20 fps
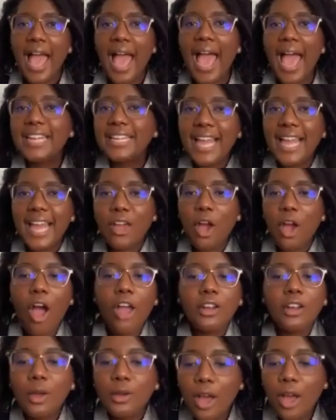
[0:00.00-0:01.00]
And like
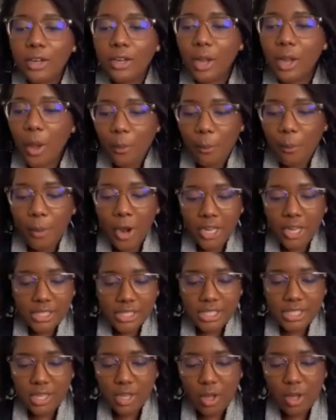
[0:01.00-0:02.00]
on a
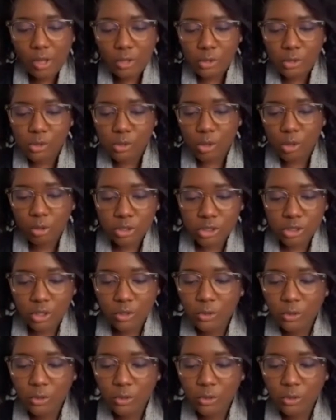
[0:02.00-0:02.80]
personal social